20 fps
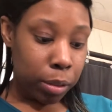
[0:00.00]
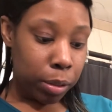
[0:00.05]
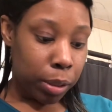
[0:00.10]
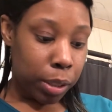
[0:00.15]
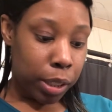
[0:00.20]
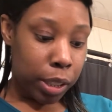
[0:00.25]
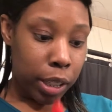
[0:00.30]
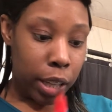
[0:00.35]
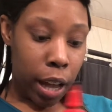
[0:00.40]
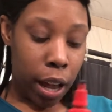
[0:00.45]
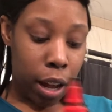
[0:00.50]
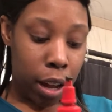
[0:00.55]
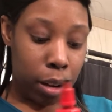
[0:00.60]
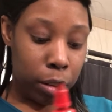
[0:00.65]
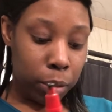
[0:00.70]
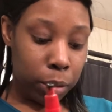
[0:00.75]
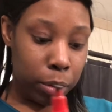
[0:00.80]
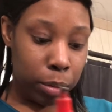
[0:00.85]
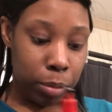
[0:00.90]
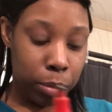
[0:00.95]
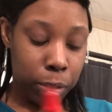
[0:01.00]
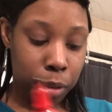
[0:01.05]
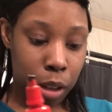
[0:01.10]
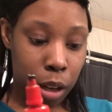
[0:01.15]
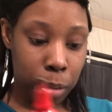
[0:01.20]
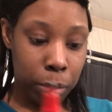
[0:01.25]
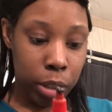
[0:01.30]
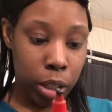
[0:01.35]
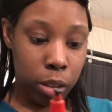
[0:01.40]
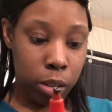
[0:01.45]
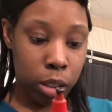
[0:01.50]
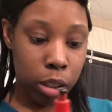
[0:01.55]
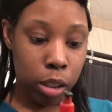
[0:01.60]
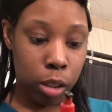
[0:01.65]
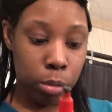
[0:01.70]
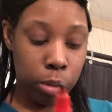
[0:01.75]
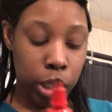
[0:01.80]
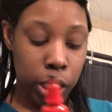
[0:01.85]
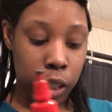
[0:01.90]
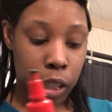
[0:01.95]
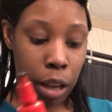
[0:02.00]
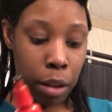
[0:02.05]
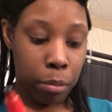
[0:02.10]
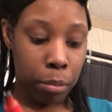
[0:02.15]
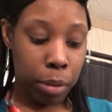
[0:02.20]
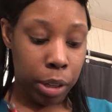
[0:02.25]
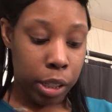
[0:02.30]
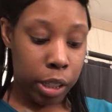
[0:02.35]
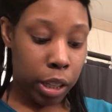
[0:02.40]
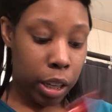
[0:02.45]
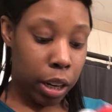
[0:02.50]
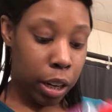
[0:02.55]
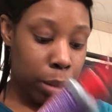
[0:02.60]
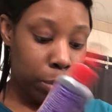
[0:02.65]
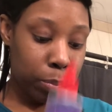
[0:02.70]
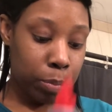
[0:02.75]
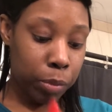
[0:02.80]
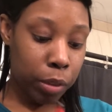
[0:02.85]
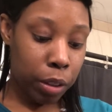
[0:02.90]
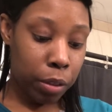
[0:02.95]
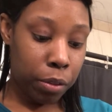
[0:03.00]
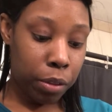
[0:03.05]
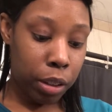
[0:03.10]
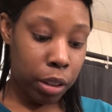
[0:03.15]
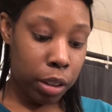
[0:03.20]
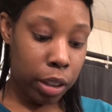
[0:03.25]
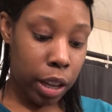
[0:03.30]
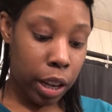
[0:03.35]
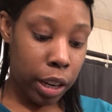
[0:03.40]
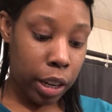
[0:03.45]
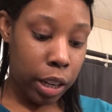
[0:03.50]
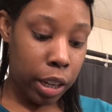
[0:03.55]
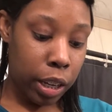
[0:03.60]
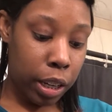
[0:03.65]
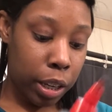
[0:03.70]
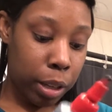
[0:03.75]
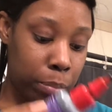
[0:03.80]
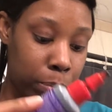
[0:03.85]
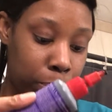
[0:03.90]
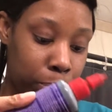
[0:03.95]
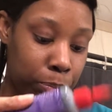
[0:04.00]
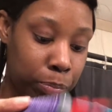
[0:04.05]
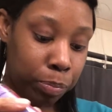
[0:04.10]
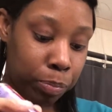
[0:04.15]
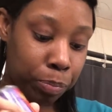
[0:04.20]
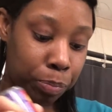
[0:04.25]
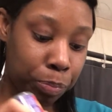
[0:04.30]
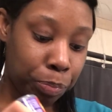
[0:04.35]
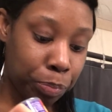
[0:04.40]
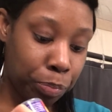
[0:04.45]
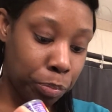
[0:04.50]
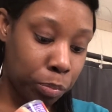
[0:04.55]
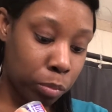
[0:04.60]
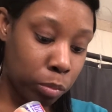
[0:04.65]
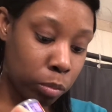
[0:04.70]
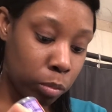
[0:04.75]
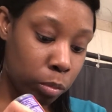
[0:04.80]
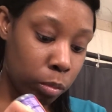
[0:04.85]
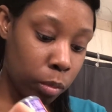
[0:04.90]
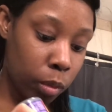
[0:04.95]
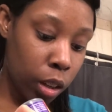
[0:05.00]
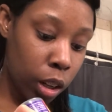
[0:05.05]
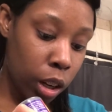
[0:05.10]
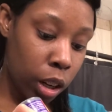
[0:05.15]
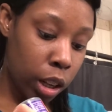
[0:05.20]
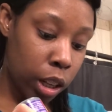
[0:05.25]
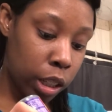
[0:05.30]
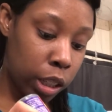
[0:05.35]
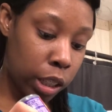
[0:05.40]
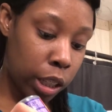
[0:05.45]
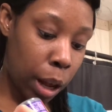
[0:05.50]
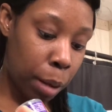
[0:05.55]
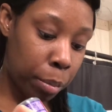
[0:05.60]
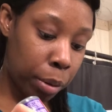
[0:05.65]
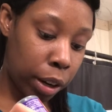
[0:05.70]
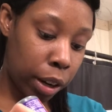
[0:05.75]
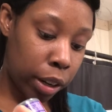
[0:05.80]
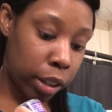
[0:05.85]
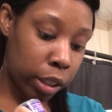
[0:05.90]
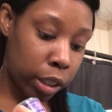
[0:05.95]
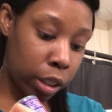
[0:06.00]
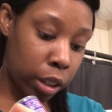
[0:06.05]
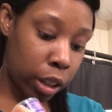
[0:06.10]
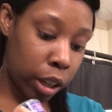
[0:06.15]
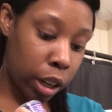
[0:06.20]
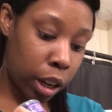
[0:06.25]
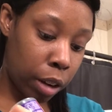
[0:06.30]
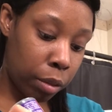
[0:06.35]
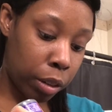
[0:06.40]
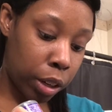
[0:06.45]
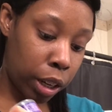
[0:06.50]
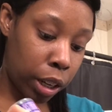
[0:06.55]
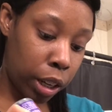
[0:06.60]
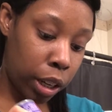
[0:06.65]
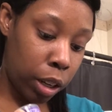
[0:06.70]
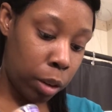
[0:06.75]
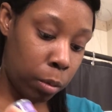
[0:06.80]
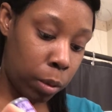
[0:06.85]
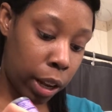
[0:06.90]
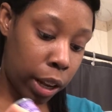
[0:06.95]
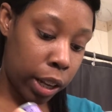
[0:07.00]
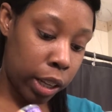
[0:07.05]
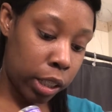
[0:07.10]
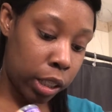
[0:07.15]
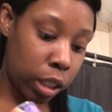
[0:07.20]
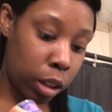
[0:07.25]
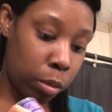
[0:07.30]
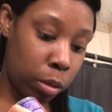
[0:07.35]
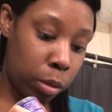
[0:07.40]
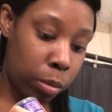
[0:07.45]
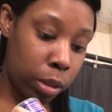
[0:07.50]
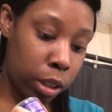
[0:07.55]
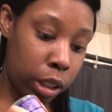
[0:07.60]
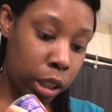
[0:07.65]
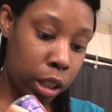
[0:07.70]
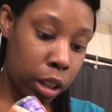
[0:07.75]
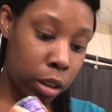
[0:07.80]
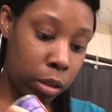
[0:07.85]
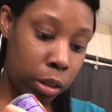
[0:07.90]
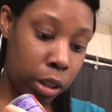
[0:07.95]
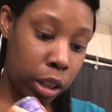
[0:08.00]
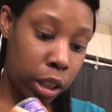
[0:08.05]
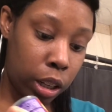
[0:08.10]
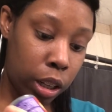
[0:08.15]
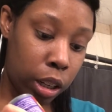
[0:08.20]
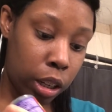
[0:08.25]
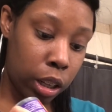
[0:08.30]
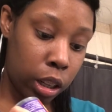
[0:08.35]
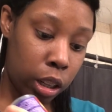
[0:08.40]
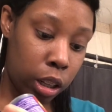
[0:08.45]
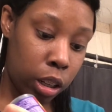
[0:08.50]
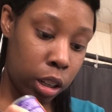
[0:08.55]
So I'm gonna use this 27-piece hair to fill that in, because the top of the hair is gonna cover it anyway, so we really don't need it.